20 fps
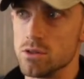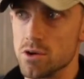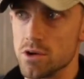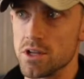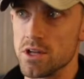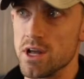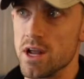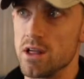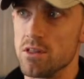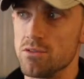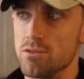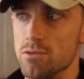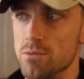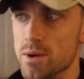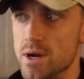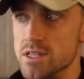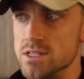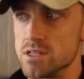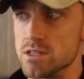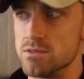Looking at it through
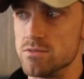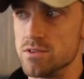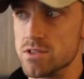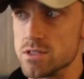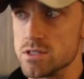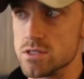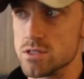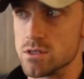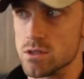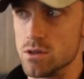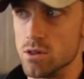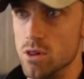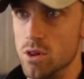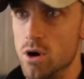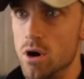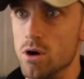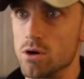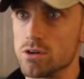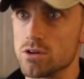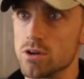the mindset of, this is a
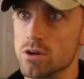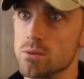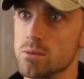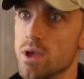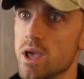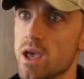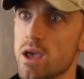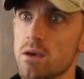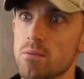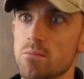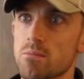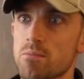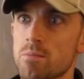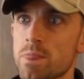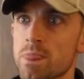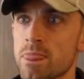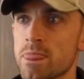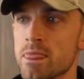long-term game.